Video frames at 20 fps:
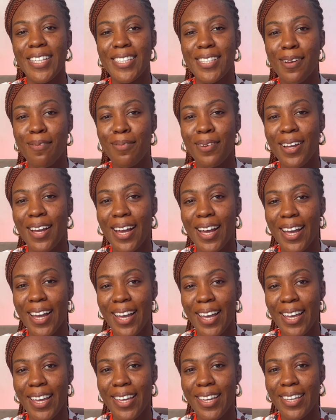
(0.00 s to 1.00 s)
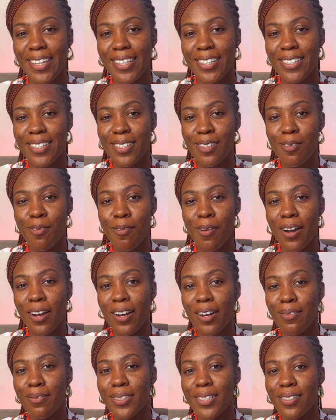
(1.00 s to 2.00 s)
What's up, guys?
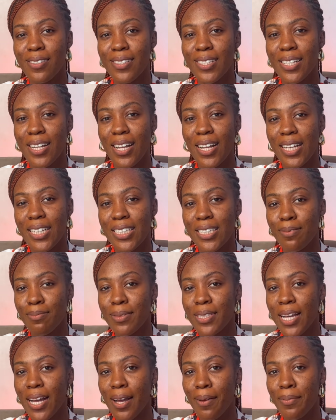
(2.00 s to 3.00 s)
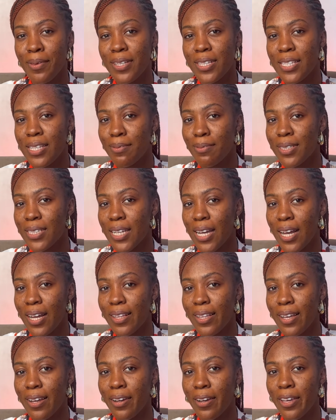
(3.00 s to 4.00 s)
Welcome to ScholarshipTab YouTube
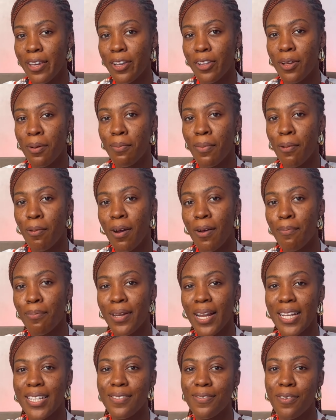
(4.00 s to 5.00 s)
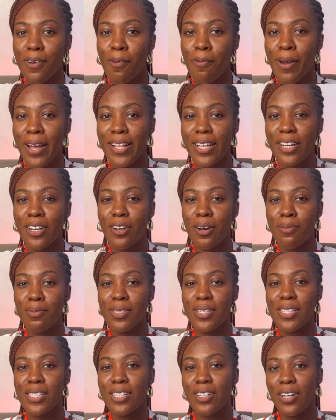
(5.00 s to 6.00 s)
channel, your #1 platform when it
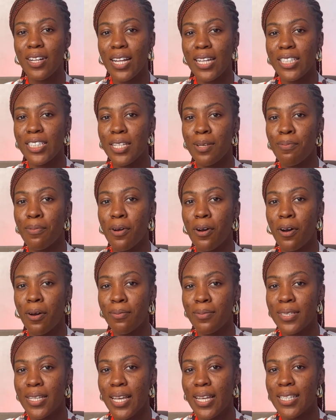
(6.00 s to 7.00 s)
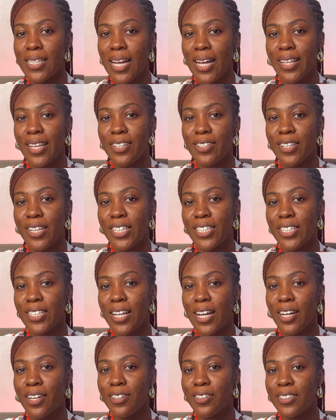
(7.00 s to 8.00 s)
comes to scholarship updates and
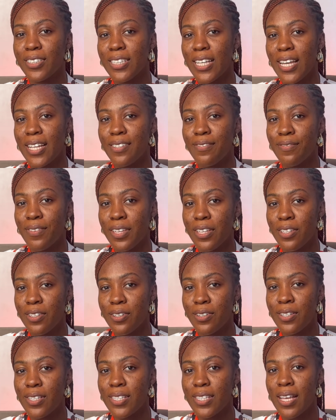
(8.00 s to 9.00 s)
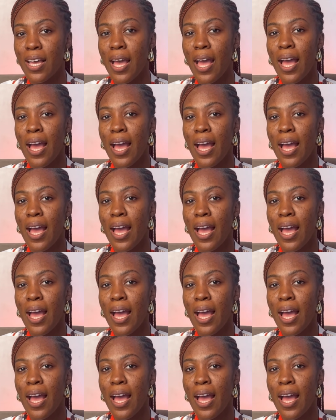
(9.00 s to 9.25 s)
educational content videos.